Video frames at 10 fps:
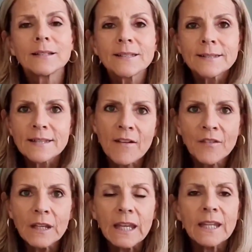
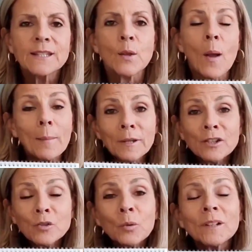Stephanie, so I'm
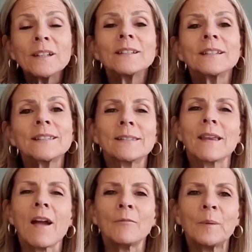going to shorten it to
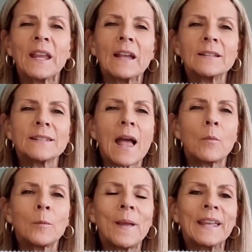Steph because
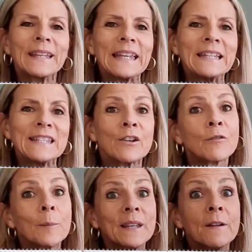that will make it easier
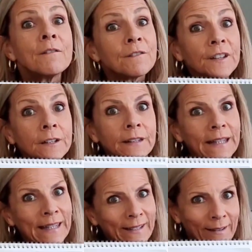for me to fill
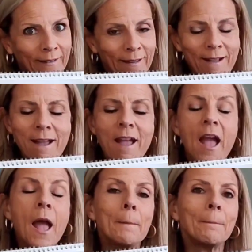in
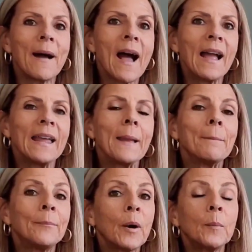my
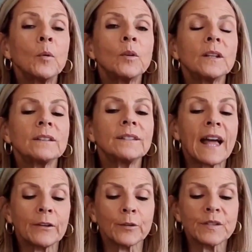bubble
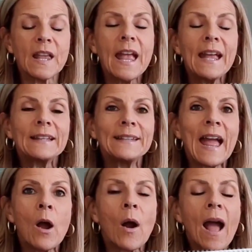letters.
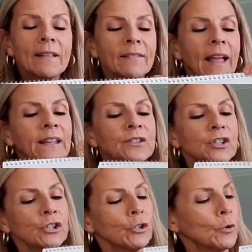Now I like
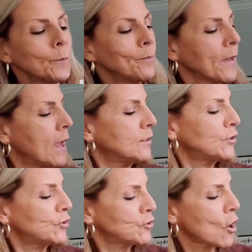to
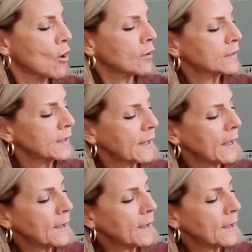start